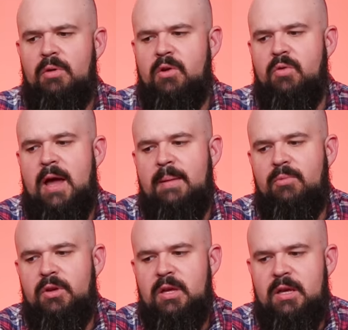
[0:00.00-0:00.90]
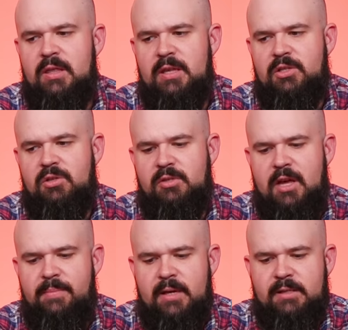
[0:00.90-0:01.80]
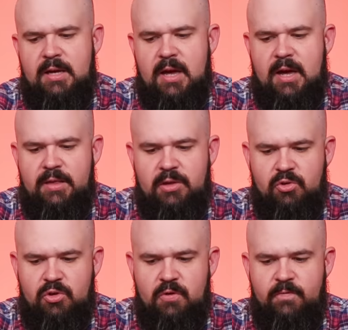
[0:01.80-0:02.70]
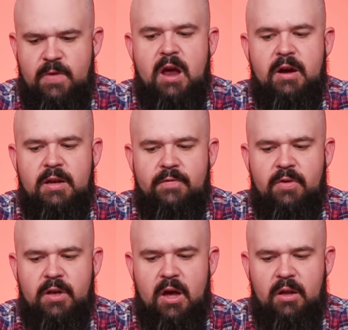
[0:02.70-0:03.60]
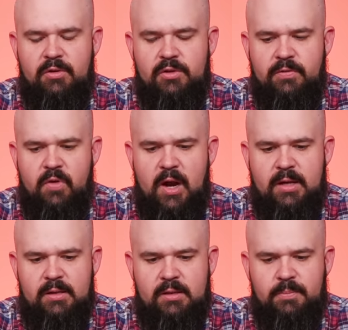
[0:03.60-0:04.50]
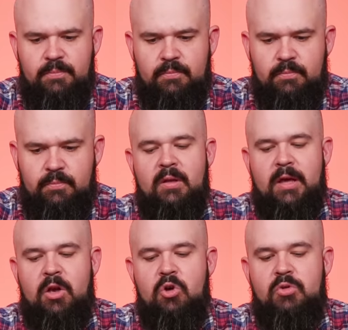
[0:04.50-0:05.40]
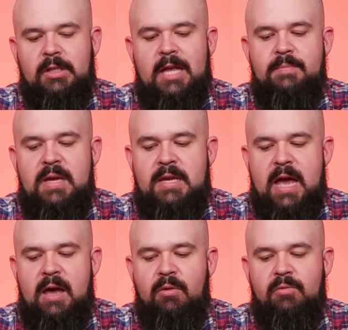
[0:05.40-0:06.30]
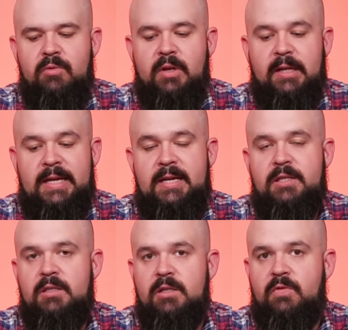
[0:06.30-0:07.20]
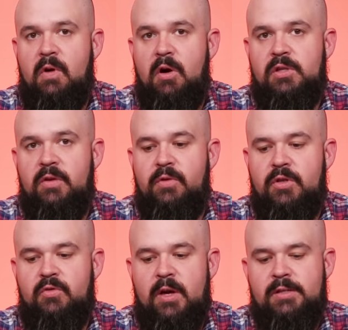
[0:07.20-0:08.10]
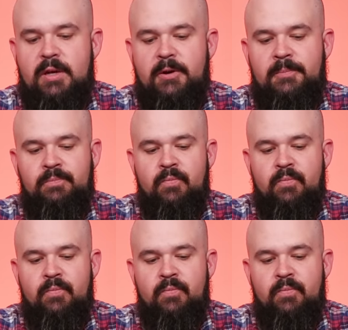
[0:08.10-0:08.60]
Holy crap, looking at these two side by side, these are two very different colors of fries. Like, who's let me down the least as far as their French fries go?